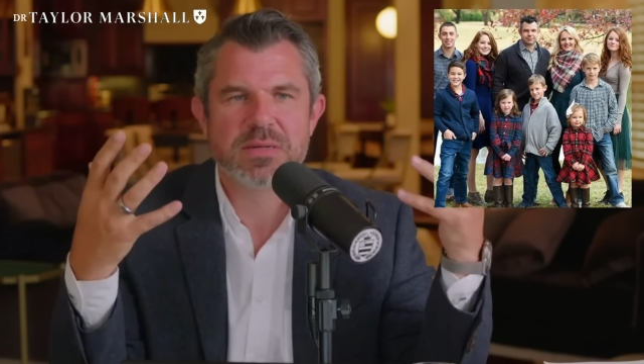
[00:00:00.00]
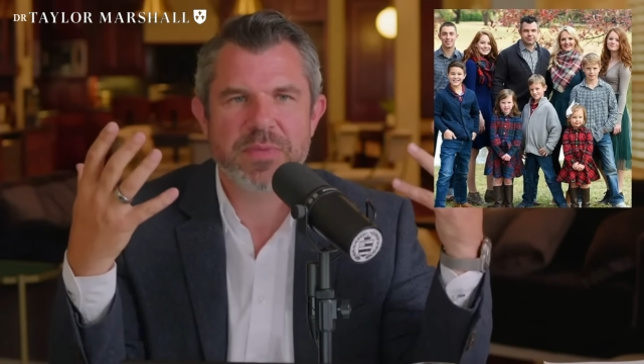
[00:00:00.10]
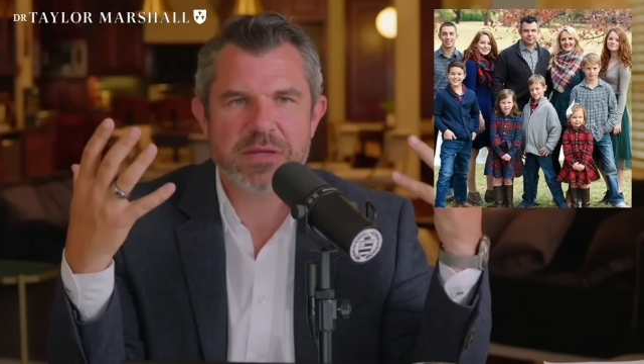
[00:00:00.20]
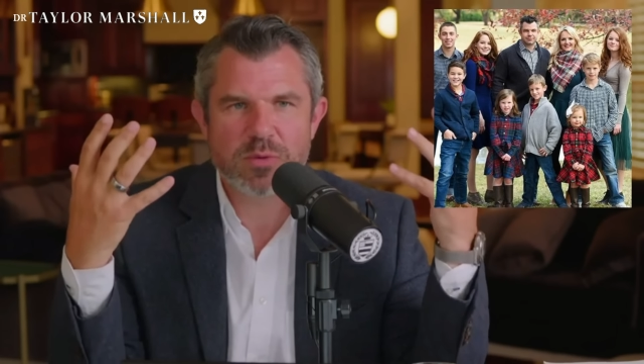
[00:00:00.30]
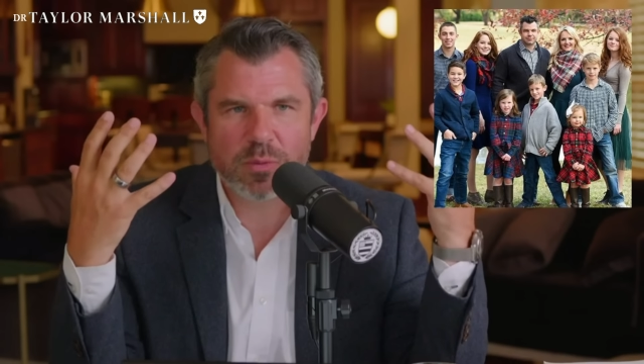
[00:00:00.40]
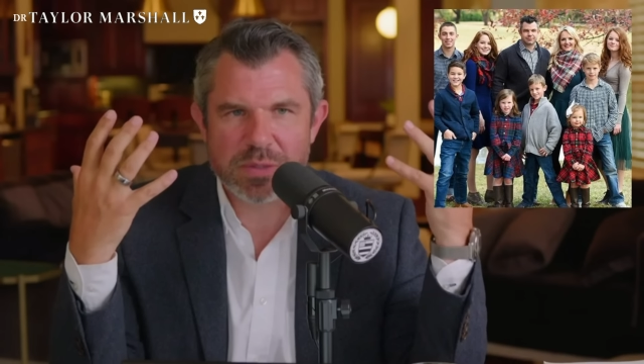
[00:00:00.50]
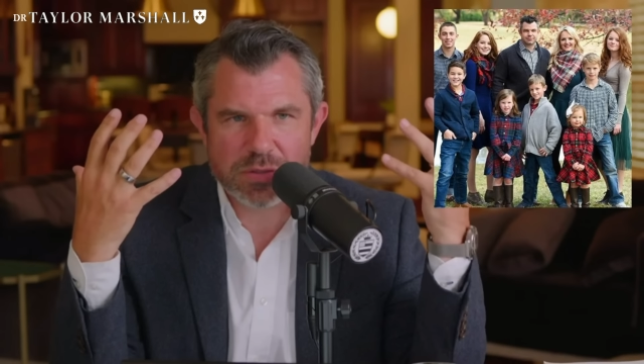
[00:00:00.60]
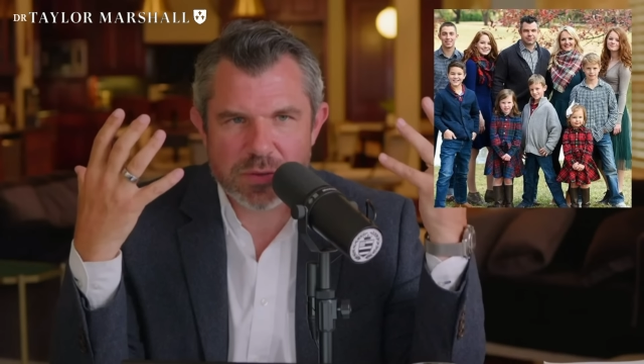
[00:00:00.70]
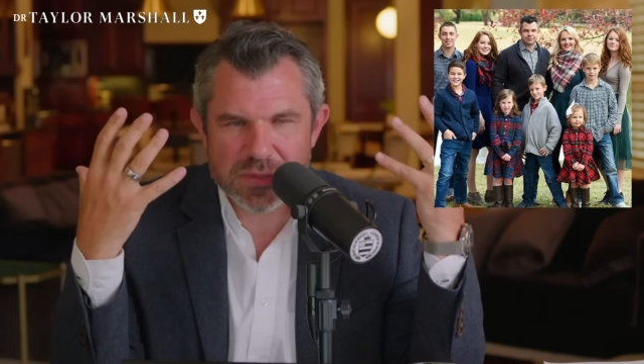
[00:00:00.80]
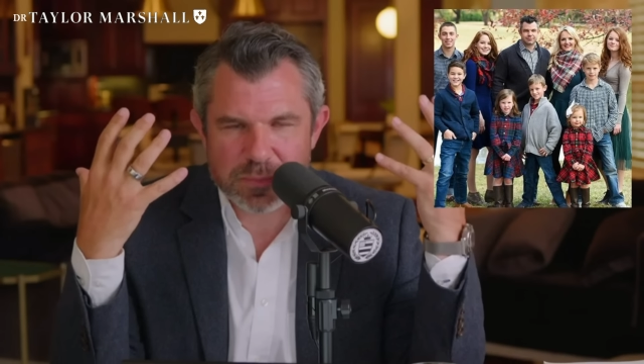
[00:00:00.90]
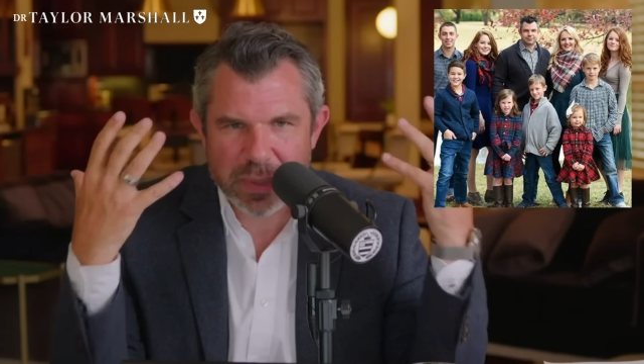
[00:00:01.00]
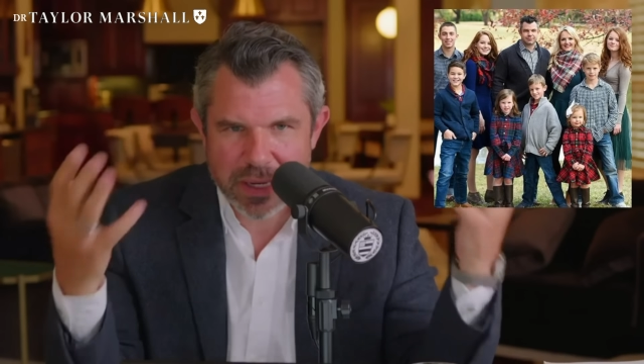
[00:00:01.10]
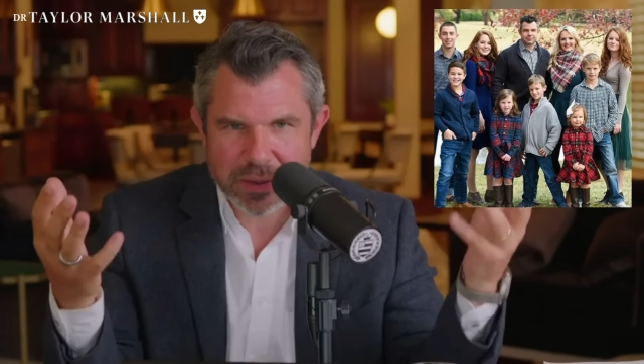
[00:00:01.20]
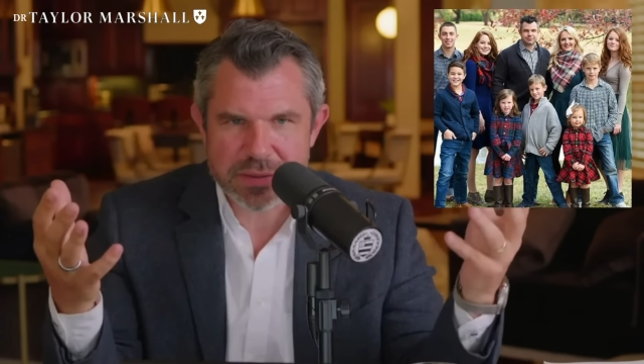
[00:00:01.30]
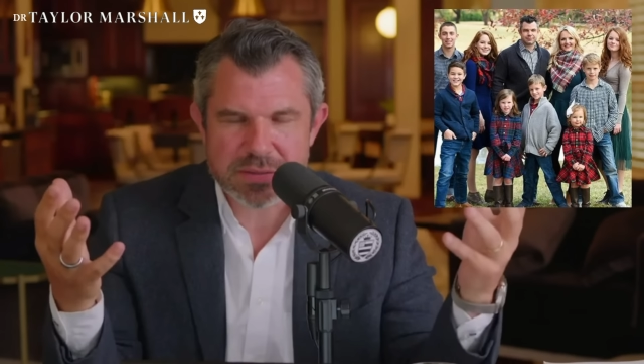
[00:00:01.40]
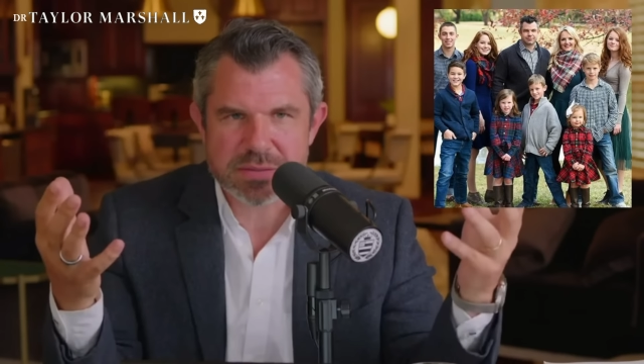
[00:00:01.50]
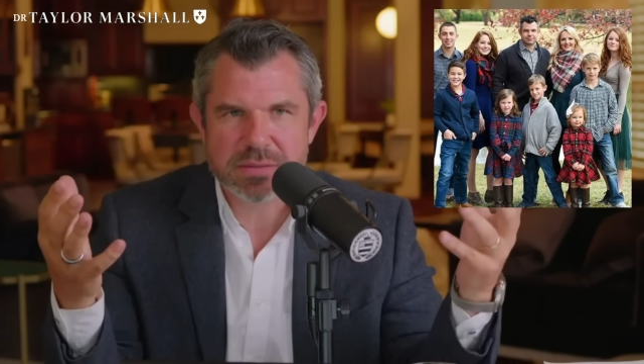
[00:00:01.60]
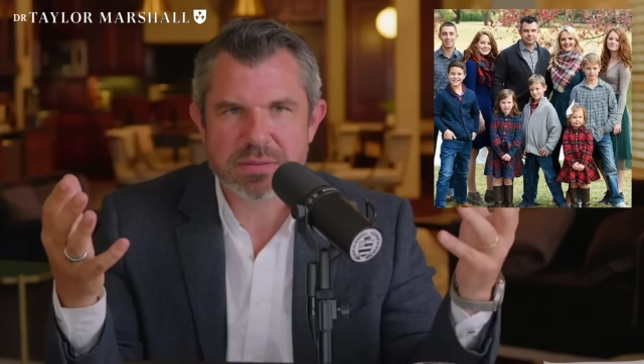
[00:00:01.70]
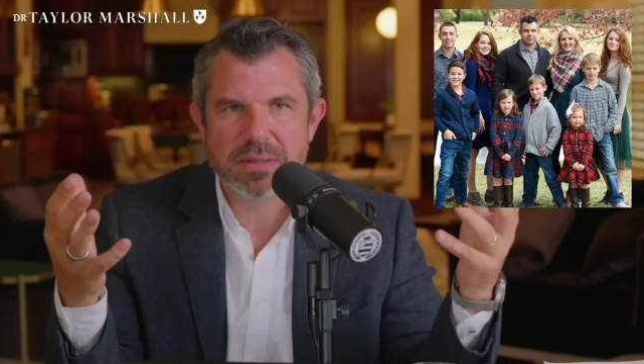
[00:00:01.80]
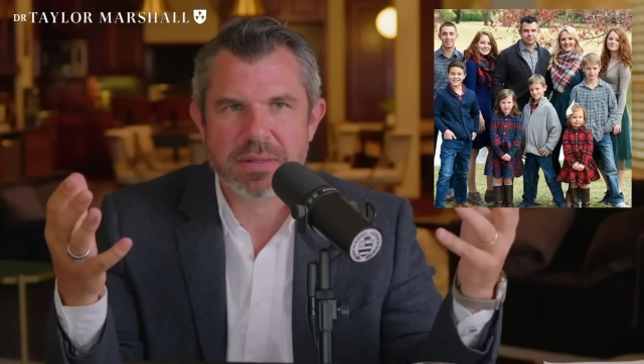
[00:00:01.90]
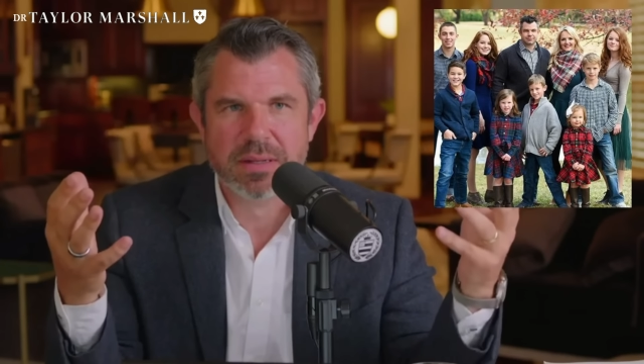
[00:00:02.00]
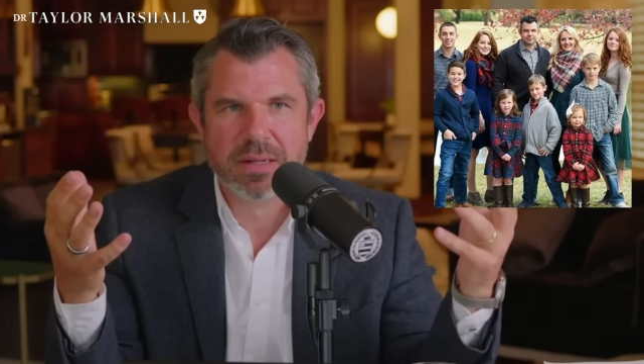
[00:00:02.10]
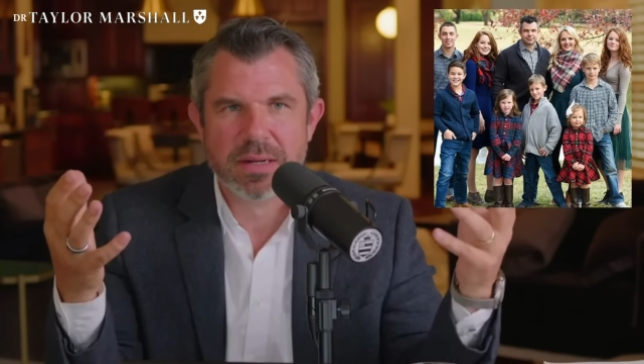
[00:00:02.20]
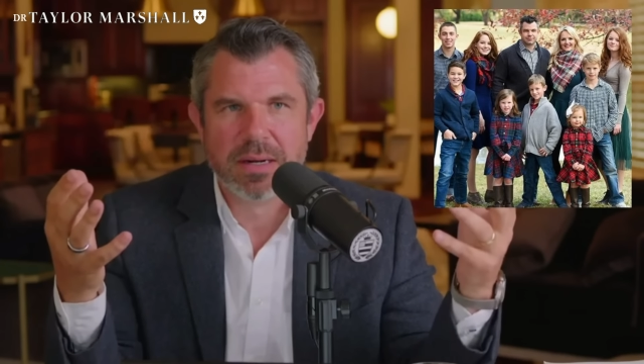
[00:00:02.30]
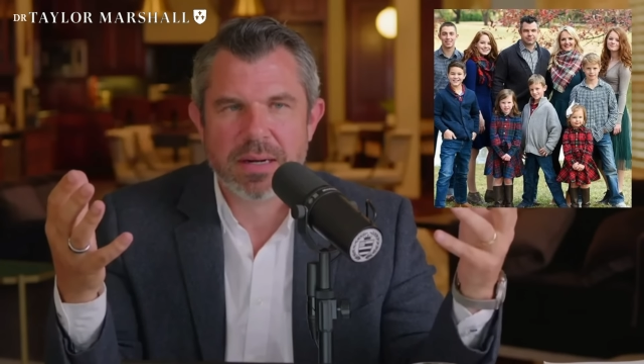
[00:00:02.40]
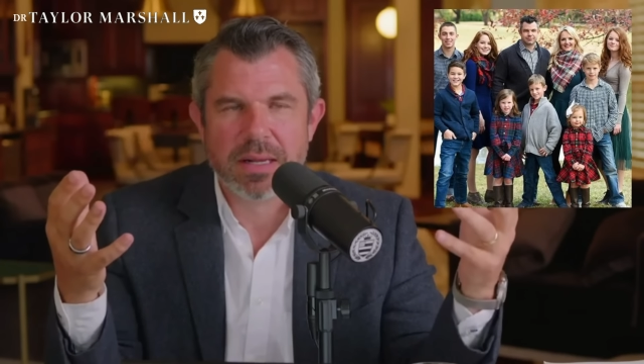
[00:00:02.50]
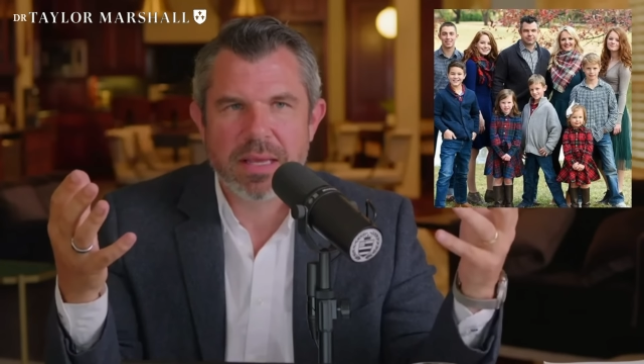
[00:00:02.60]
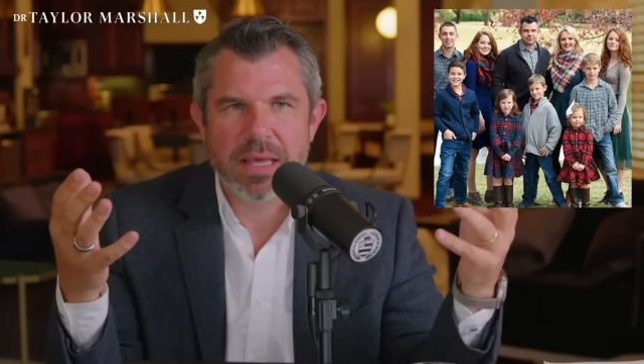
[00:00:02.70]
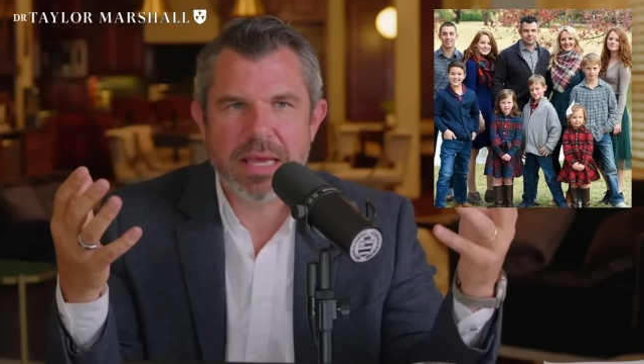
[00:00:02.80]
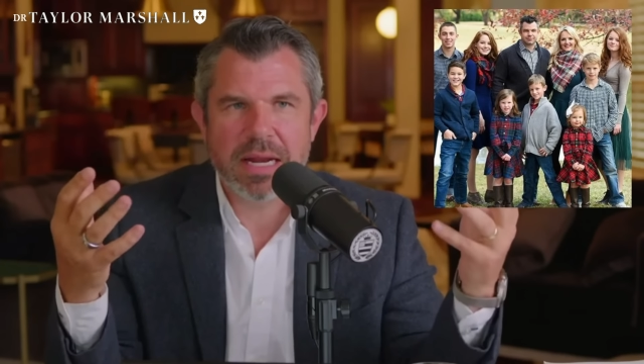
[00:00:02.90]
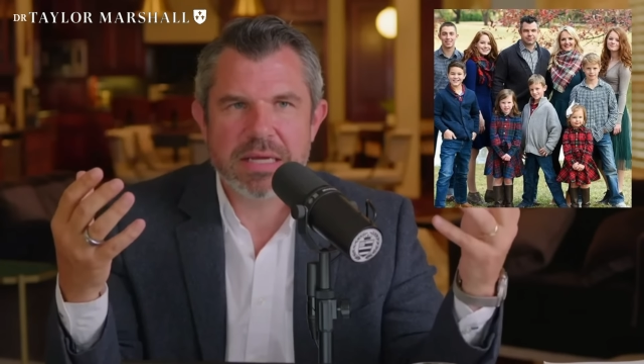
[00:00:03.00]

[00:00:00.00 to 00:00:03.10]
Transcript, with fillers: that's what we do as parents. And